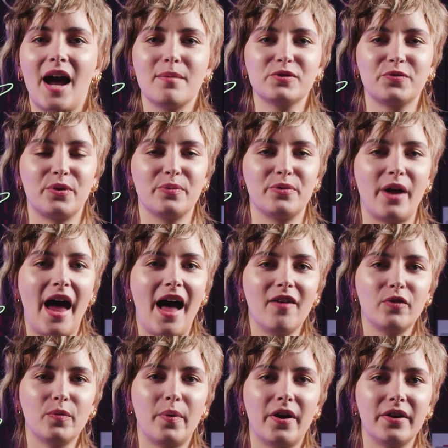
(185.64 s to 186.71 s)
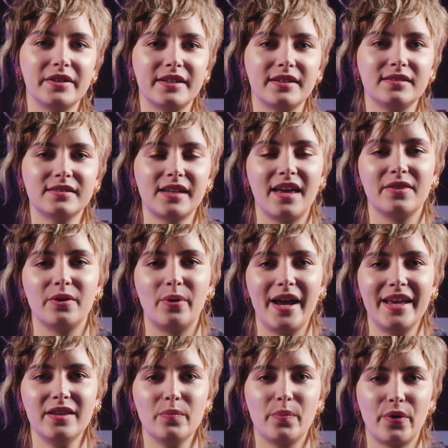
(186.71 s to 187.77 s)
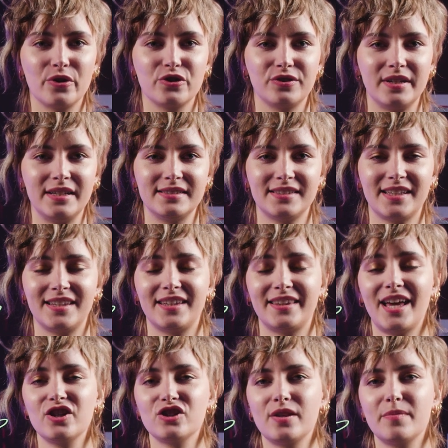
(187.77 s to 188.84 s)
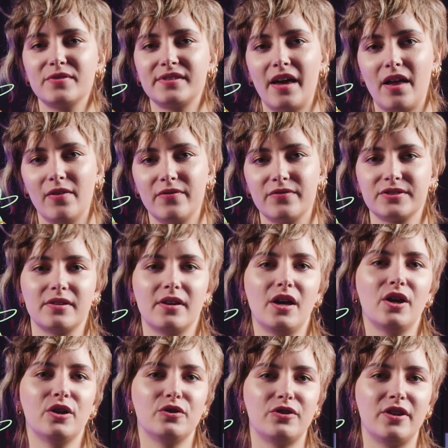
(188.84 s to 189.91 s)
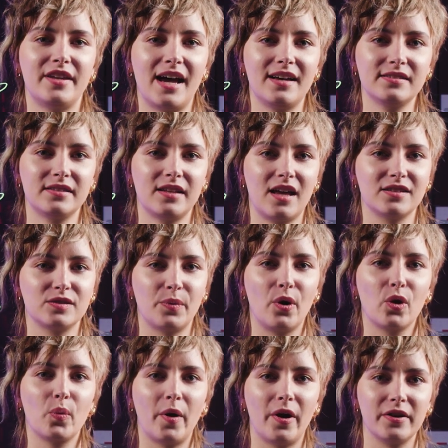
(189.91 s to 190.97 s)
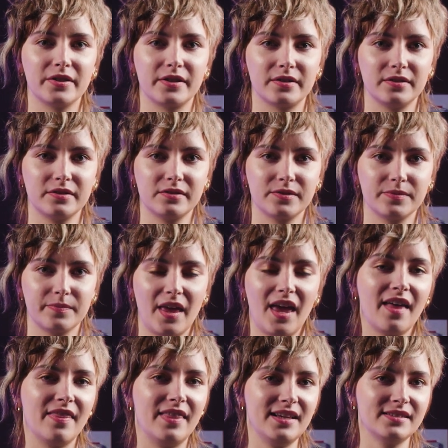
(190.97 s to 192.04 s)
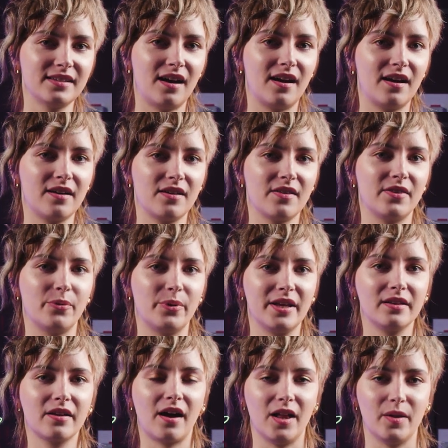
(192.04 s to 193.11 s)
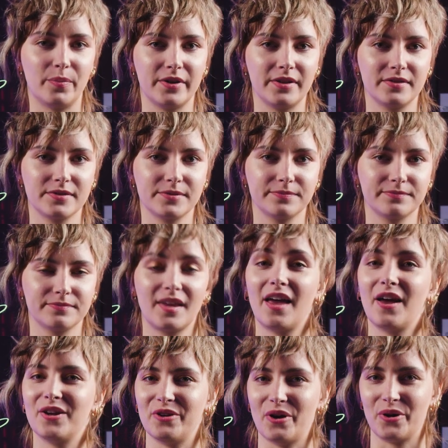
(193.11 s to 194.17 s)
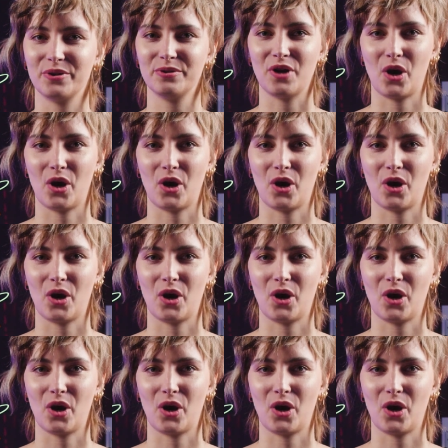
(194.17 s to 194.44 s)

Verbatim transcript: comes from the alpha particles and the radon progenies that attach themselves to the dust and smoke particles. These are the real culprits. Now you